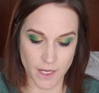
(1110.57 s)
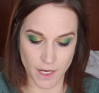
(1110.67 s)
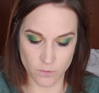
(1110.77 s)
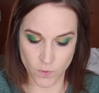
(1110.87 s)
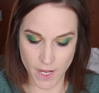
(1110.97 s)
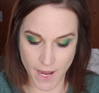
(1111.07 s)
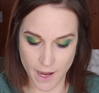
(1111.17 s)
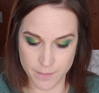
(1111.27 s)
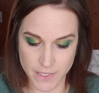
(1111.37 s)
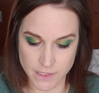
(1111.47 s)
And what
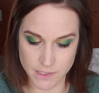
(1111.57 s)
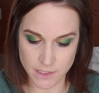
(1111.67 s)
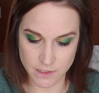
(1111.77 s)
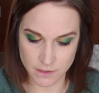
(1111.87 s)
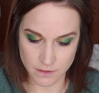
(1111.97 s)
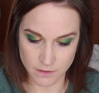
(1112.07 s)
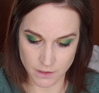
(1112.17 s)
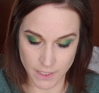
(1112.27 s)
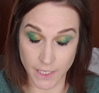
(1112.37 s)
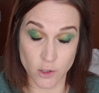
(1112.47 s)
happens,
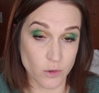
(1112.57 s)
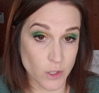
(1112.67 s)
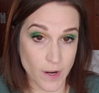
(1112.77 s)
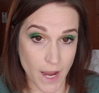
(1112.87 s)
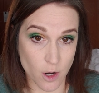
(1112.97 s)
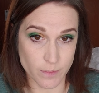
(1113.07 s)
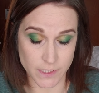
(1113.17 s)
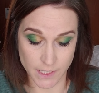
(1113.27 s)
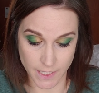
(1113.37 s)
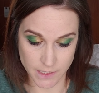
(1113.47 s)
and I don't know how, but
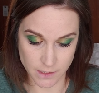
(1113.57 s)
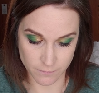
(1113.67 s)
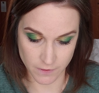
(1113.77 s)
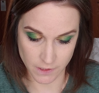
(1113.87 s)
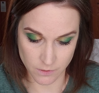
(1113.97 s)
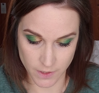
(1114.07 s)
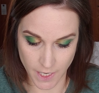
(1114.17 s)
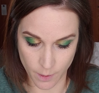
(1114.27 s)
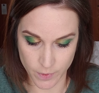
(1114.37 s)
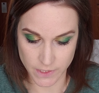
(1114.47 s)
scientifically what
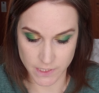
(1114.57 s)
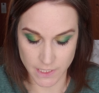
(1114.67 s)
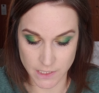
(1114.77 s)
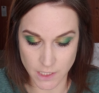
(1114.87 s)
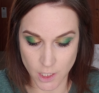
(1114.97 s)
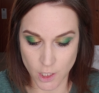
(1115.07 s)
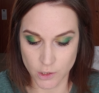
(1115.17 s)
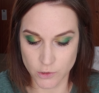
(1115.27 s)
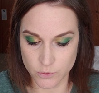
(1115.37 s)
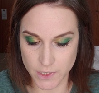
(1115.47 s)
happens is
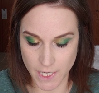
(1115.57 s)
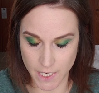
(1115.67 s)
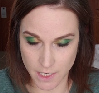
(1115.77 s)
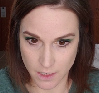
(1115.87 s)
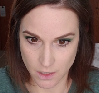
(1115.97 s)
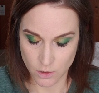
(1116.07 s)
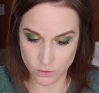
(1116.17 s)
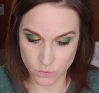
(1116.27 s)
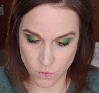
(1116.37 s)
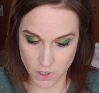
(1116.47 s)
you take
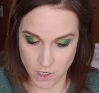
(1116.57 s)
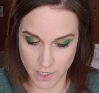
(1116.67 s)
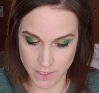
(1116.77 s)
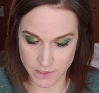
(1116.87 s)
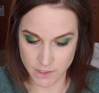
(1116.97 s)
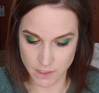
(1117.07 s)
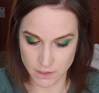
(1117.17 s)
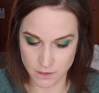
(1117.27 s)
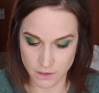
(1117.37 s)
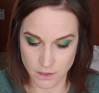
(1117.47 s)
the wand
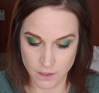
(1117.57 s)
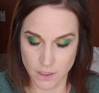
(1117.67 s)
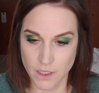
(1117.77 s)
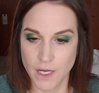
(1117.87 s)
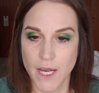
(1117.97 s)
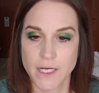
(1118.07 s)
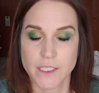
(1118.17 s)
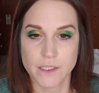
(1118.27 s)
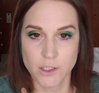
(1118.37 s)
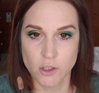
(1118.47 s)
and
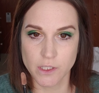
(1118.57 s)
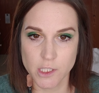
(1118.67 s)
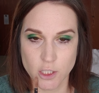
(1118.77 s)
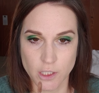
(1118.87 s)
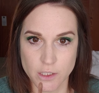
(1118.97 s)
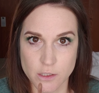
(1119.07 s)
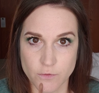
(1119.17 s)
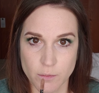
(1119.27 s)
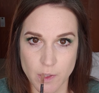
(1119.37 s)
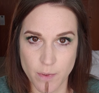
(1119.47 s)
it literally turns
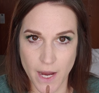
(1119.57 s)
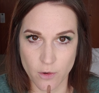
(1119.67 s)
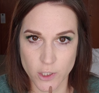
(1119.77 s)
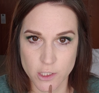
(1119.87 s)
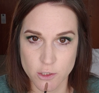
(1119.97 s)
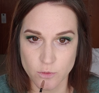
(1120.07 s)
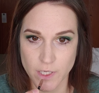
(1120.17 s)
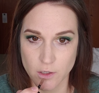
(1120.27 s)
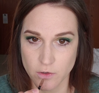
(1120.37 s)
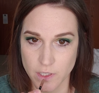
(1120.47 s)
from a powder to a
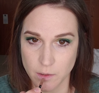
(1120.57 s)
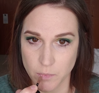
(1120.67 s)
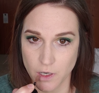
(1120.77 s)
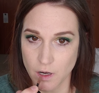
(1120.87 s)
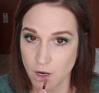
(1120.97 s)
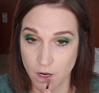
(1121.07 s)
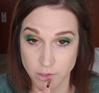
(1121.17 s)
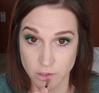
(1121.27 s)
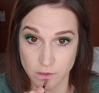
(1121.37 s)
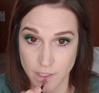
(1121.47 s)
cream
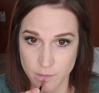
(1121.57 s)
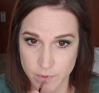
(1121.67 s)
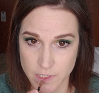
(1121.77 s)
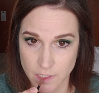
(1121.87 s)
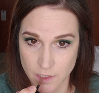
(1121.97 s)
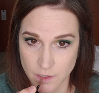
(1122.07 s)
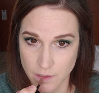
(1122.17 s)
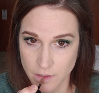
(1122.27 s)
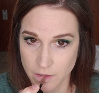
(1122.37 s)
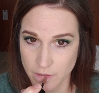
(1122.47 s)
on your lips.
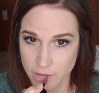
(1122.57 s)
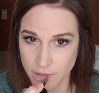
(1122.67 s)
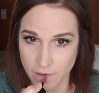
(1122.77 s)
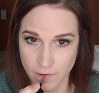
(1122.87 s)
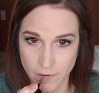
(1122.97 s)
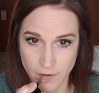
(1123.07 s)
So,